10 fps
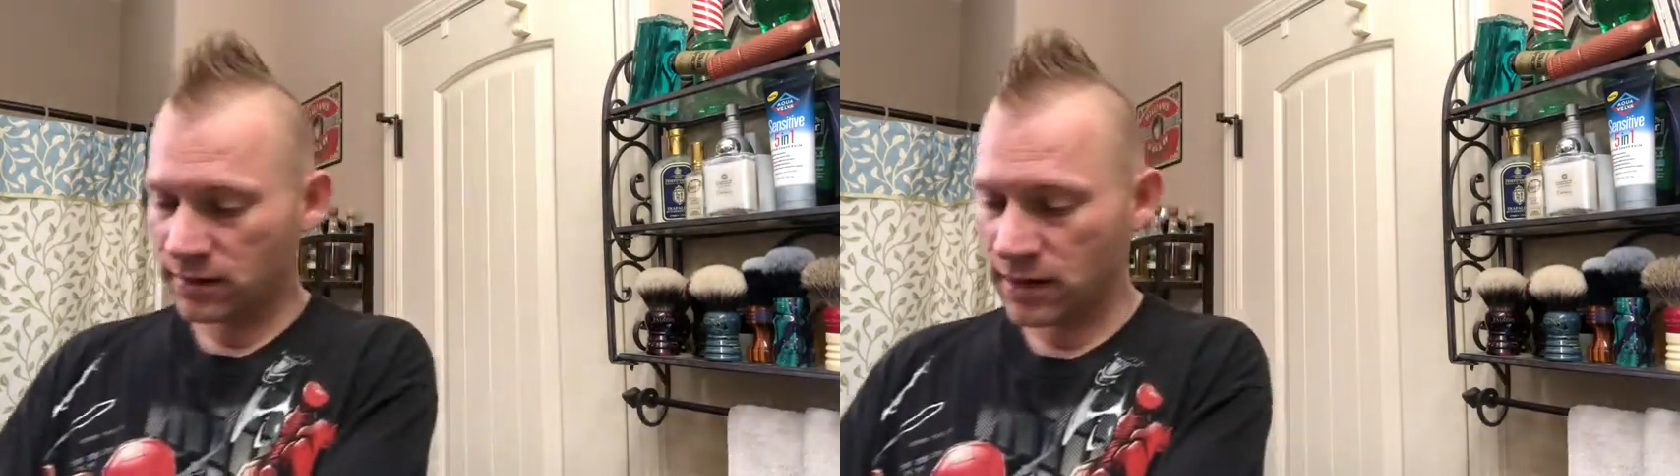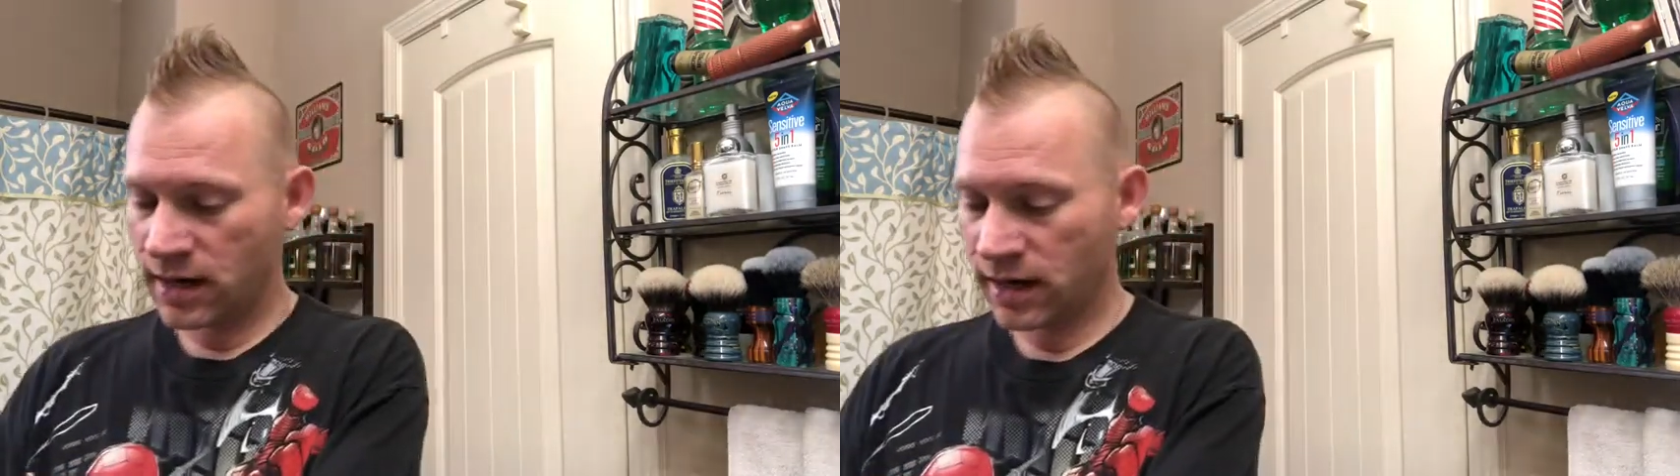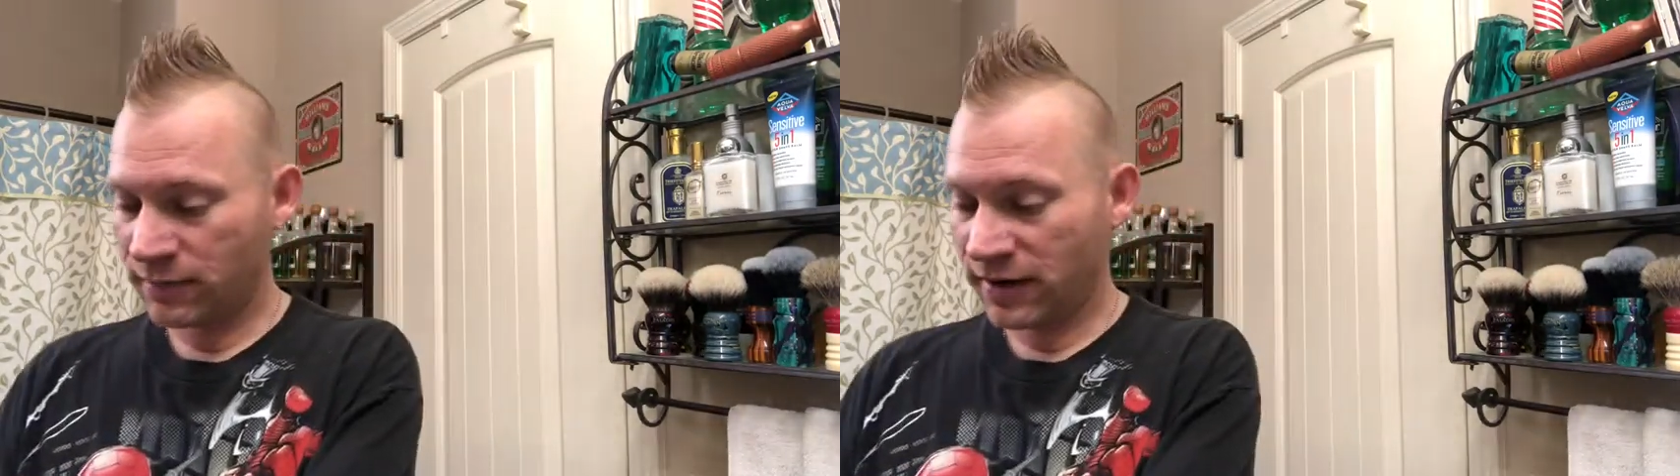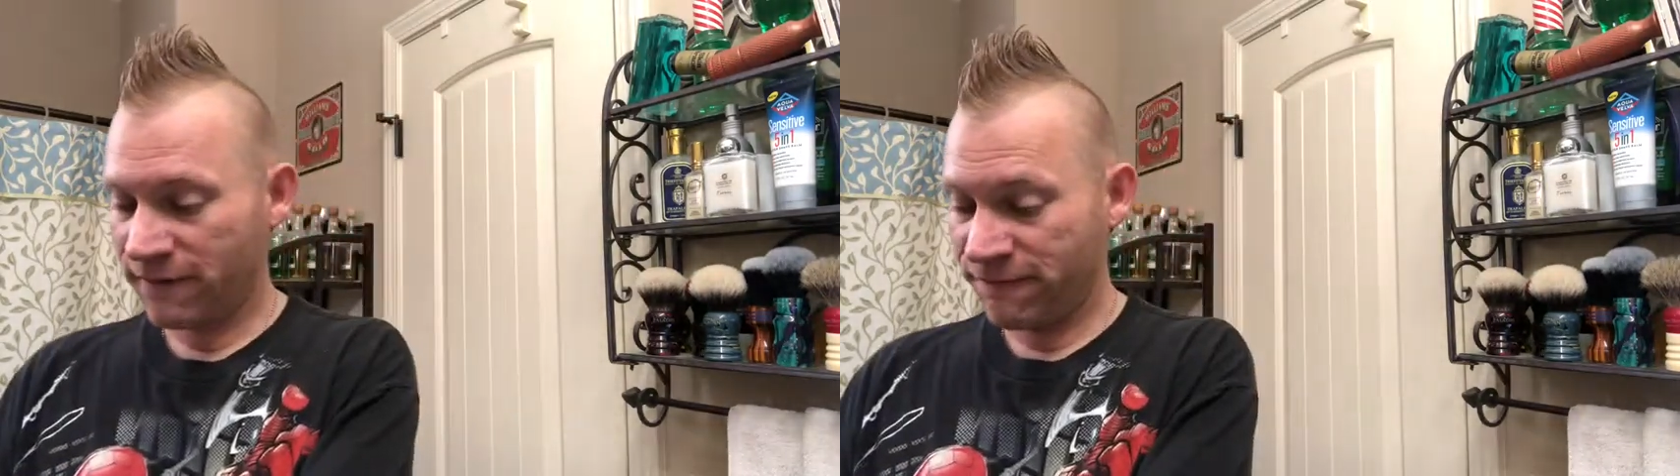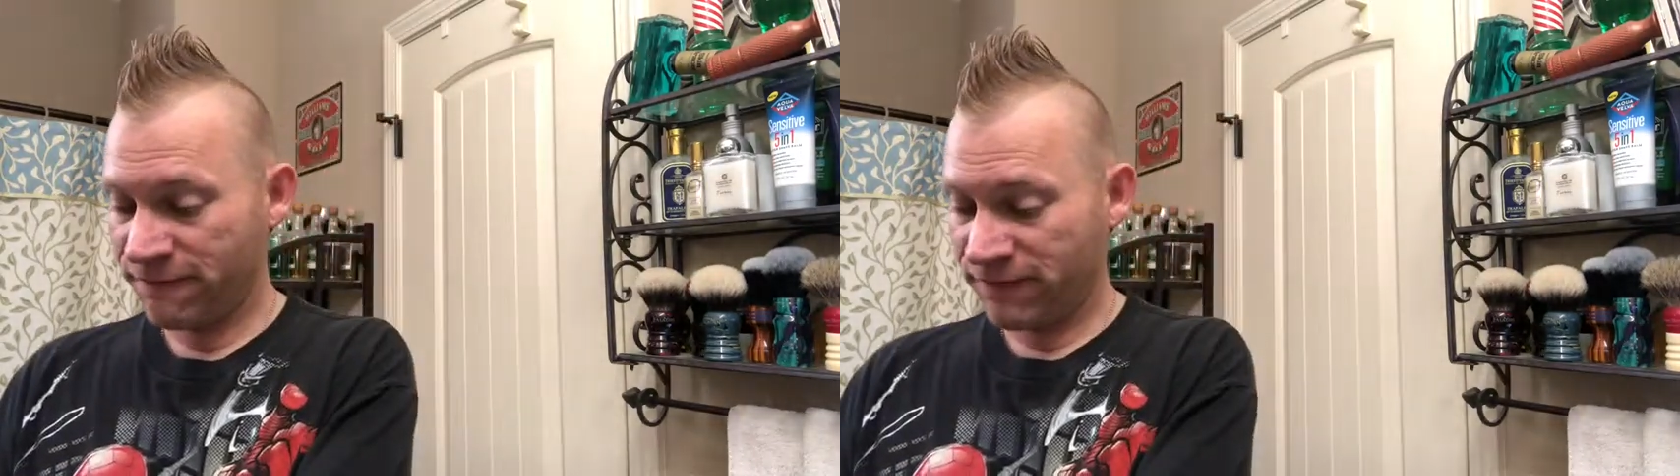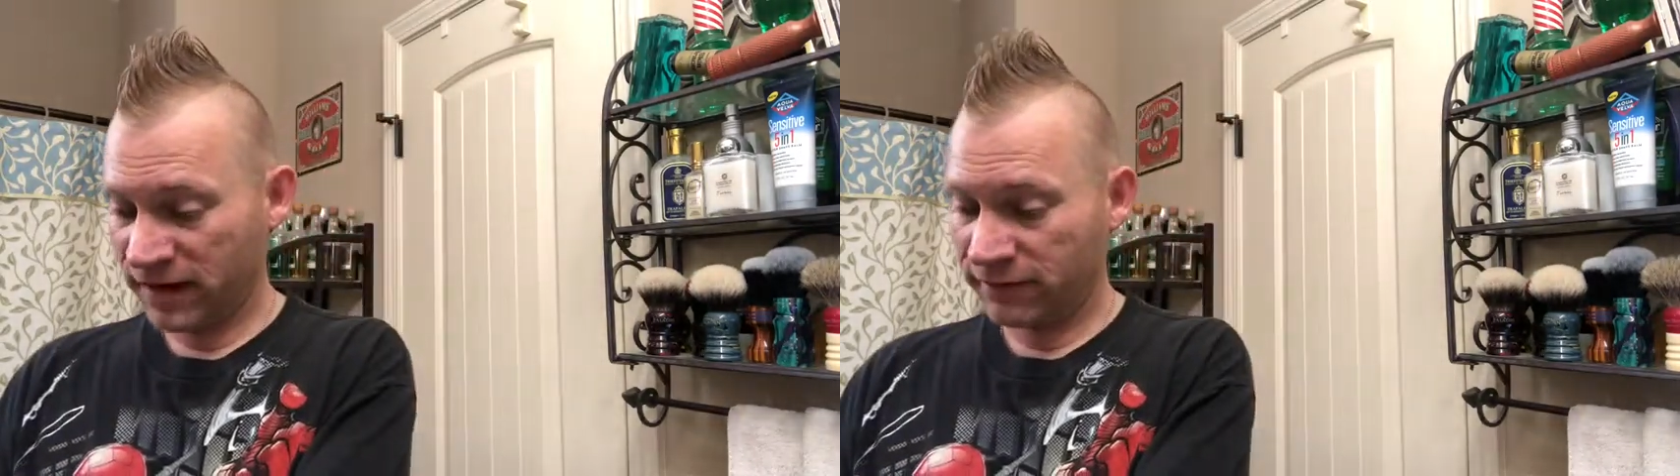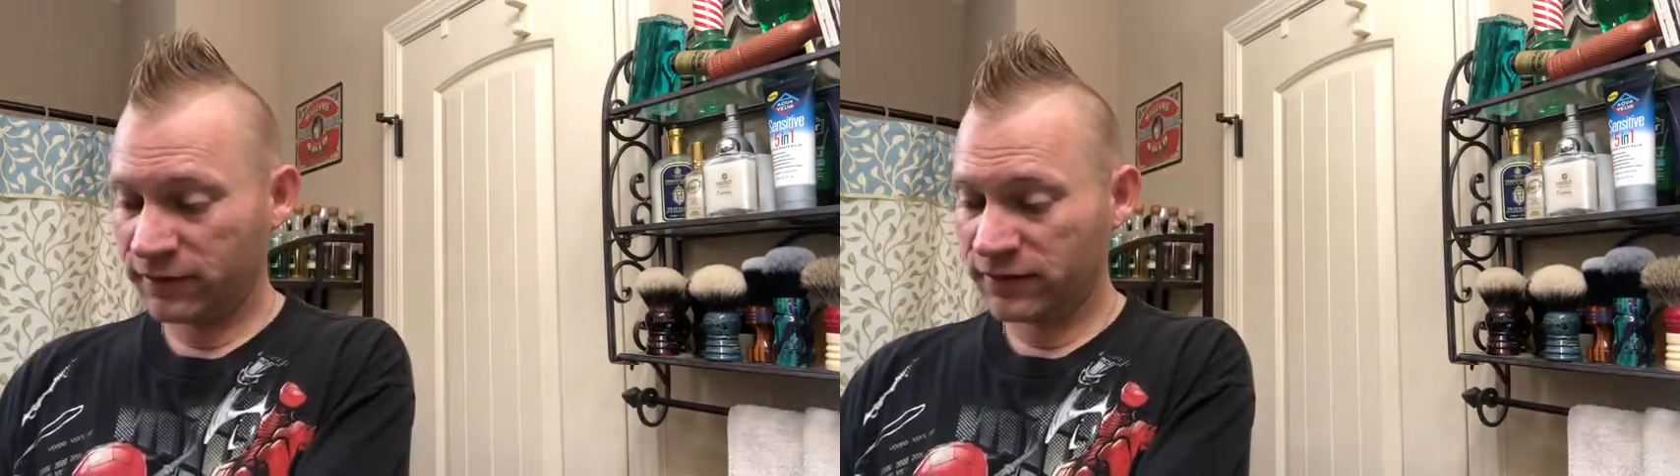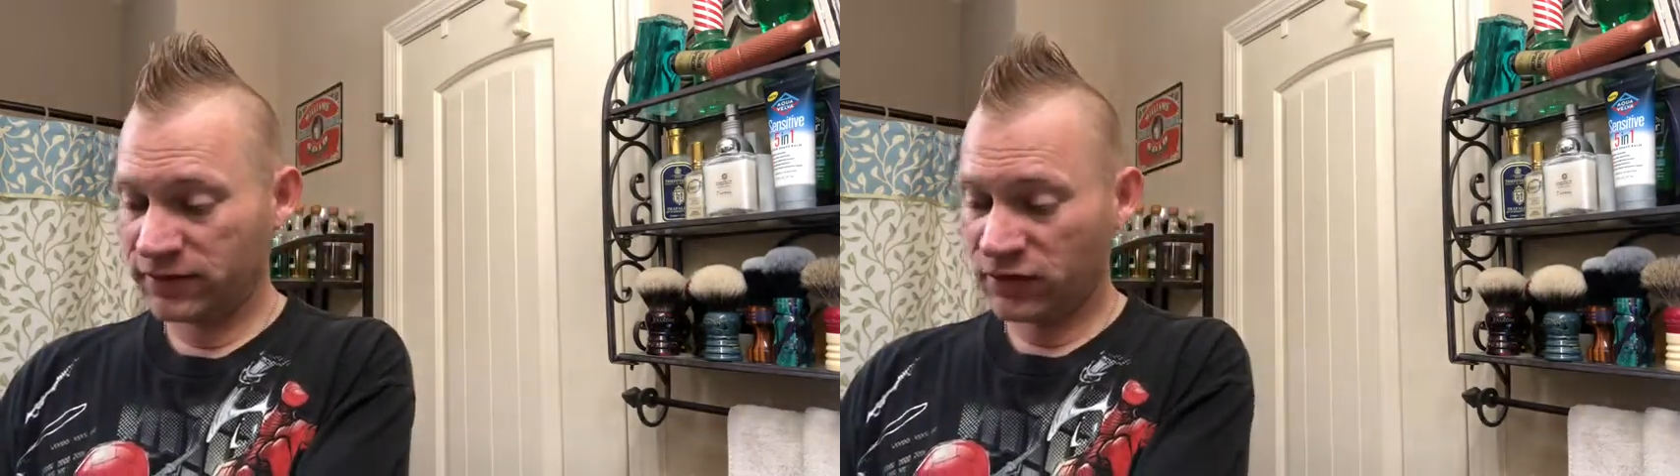and my
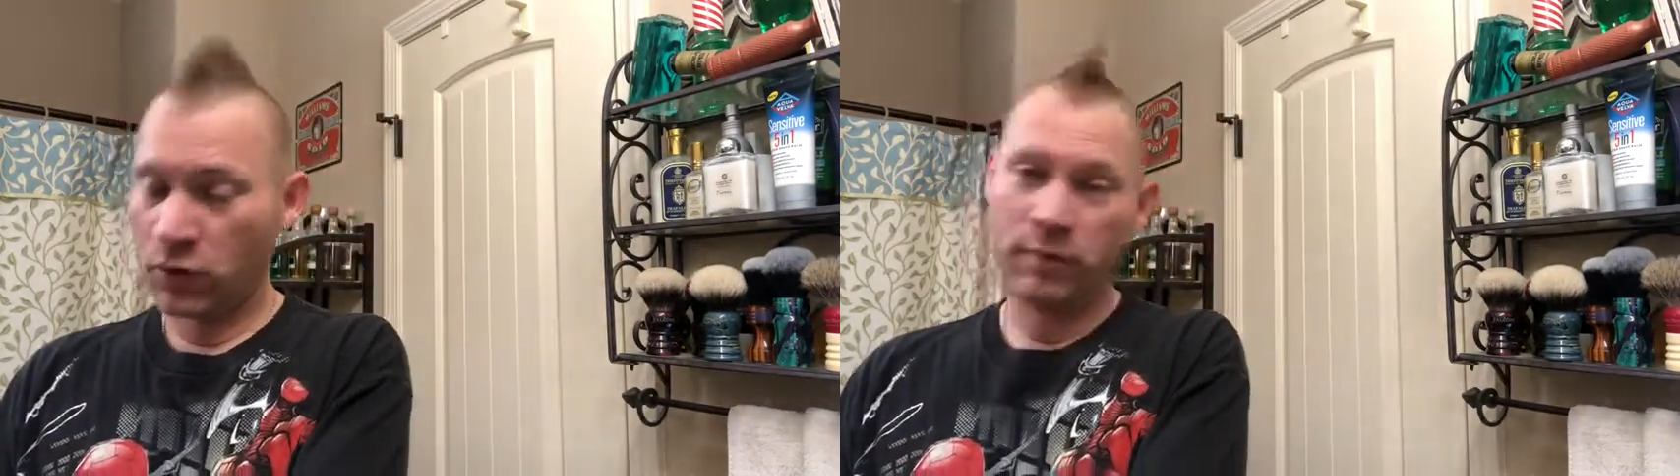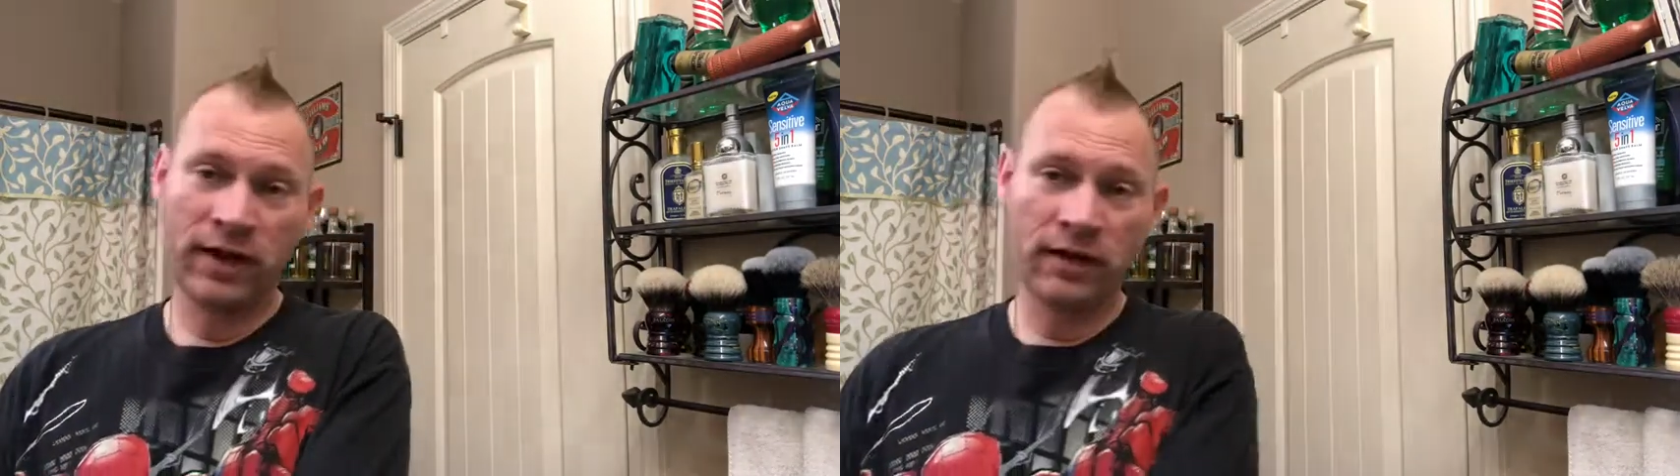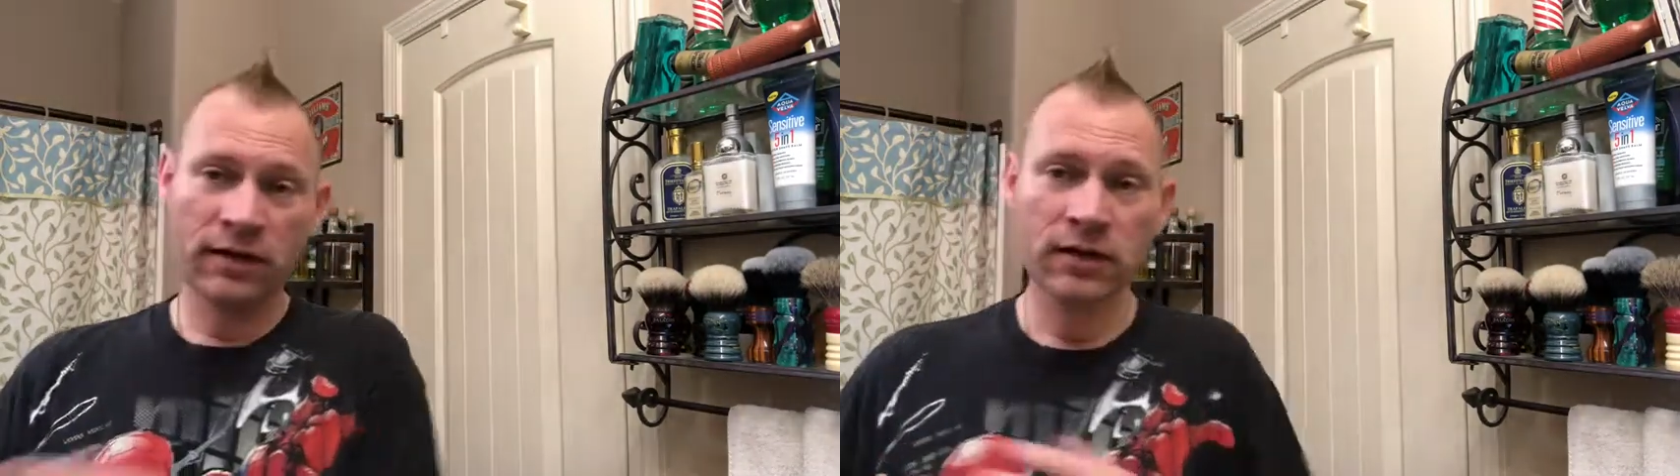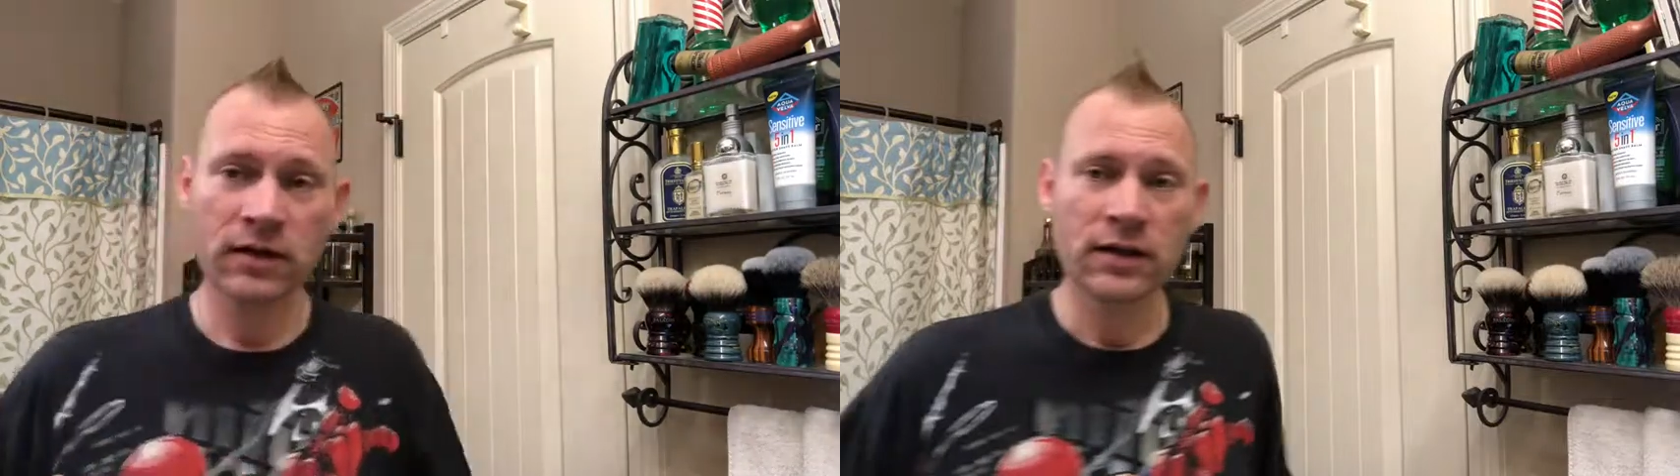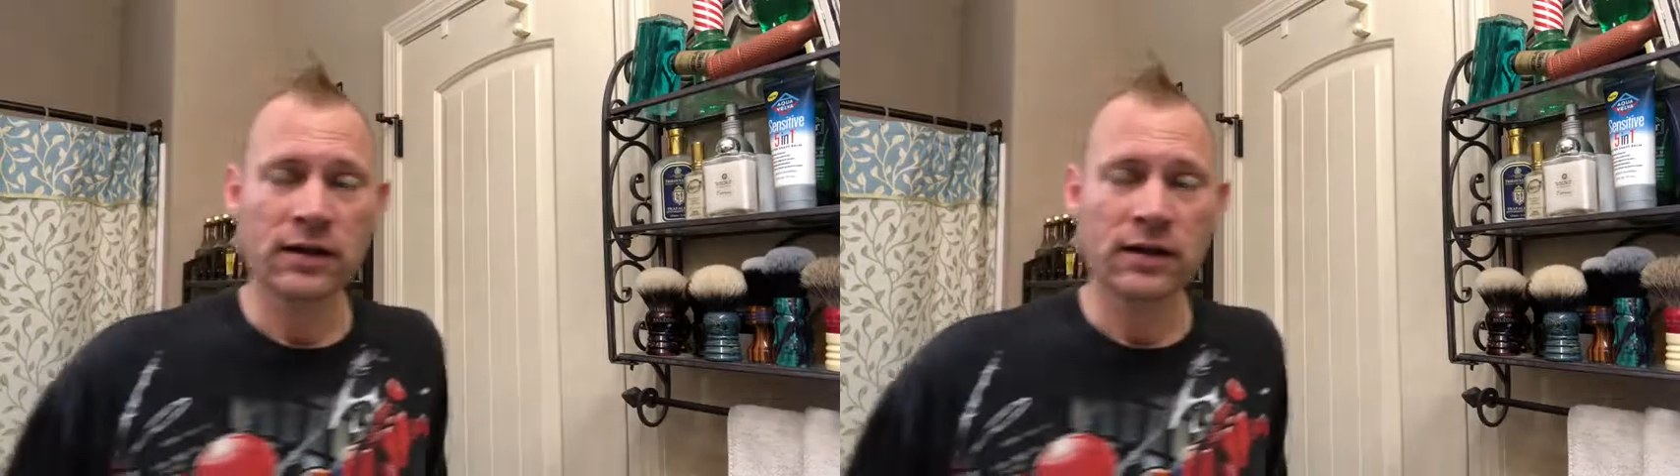favorite soap maker.